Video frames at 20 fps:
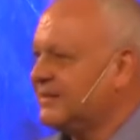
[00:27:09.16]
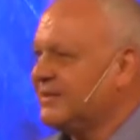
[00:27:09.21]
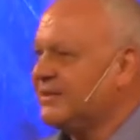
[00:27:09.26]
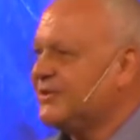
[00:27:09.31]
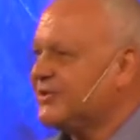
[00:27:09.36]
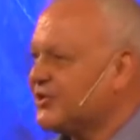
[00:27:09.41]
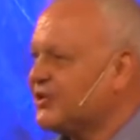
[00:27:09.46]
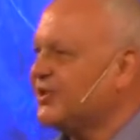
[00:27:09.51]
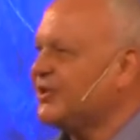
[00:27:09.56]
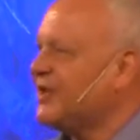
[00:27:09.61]

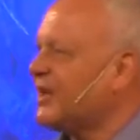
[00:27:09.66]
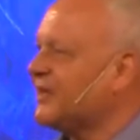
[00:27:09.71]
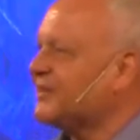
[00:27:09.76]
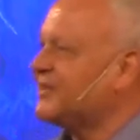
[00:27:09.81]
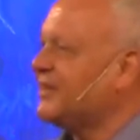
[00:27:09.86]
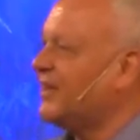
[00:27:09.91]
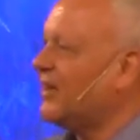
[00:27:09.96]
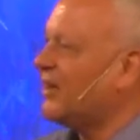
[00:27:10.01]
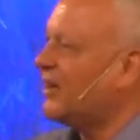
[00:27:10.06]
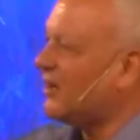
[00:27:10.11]
should not
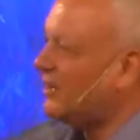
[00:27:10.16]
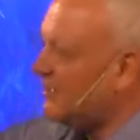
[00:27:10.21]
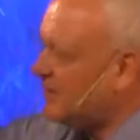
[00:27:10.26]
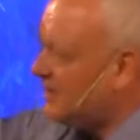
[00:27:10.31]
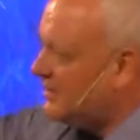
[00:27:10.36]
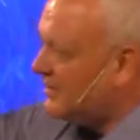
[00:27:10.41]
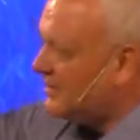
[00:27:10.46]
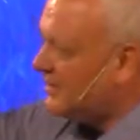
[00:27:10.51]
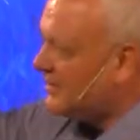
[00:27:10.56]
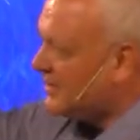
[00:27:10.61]
tell
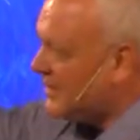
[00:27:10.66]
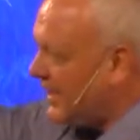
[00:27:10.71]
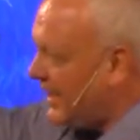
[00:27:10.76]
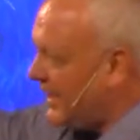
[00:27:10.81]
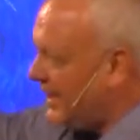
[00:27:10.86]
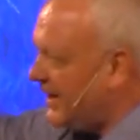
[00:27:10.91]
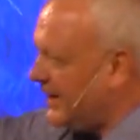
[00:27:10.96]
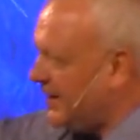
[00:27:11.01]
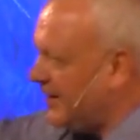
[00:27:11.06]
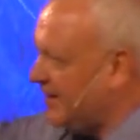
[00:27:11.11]
the
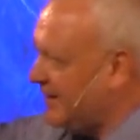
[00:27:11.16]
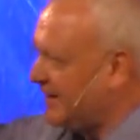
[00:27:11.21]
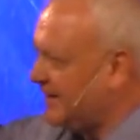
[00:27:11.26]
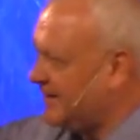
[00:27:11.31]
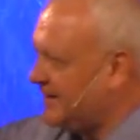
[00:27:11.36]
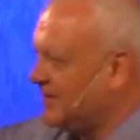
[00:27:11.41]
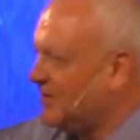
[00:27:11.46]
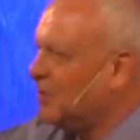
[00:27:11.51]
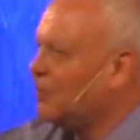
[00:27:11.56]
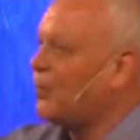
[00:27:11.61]
head
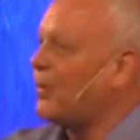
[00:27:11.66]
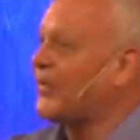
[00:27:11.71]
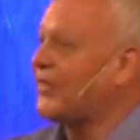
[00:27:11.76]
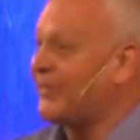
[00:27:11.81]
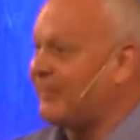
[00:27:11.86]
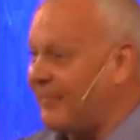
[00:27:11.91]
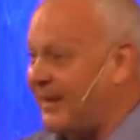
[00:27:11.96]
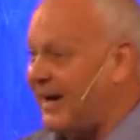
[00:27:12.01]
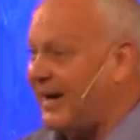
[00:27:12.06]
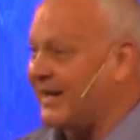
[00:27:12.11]
what the
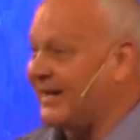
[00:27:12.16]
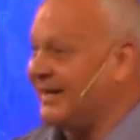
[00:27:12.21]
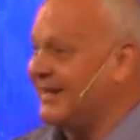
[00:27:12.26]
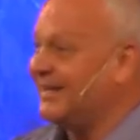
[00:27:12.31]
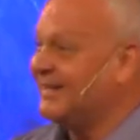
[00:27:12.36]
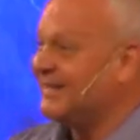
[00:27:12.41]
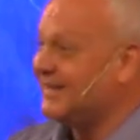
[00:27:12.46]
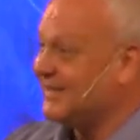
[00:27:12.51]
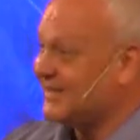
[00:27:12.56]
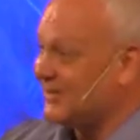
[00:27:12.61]
body
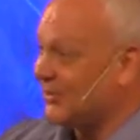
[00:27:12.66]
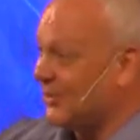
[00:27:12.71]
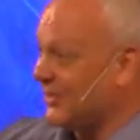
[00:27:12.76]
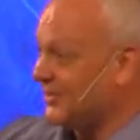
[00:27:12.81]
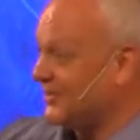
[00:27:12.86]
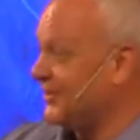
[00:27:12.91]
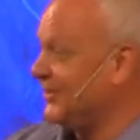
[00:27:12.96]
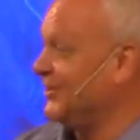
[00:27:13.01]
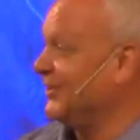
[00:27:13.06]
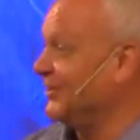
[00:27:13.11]
is going
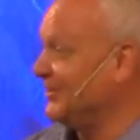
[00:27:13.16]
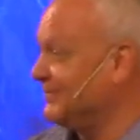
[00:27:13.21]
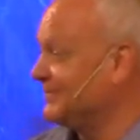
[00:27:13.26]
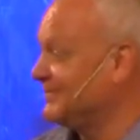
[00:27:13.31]
to do.